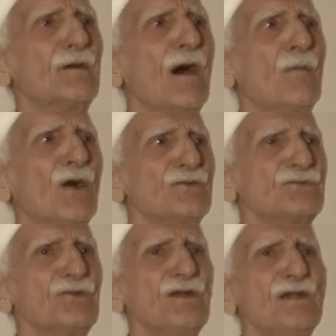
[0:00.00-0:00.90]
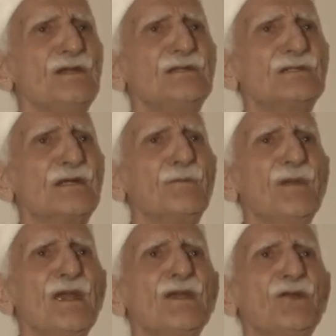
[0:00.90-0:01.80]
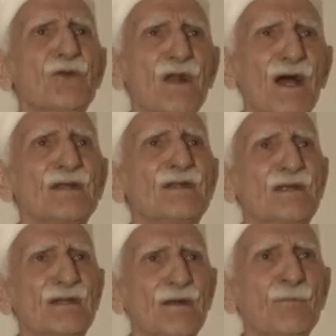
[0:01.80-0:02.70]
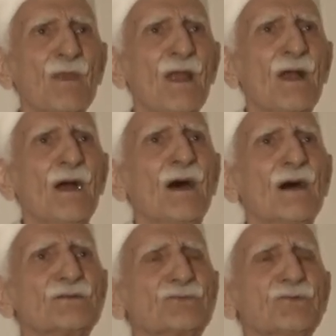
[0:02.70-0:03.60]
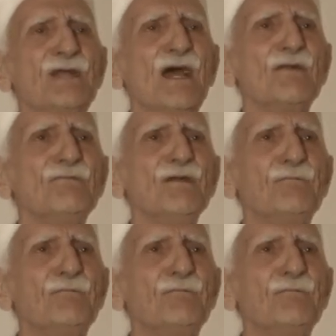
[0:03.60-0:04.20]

Hamazuri is being united. So there we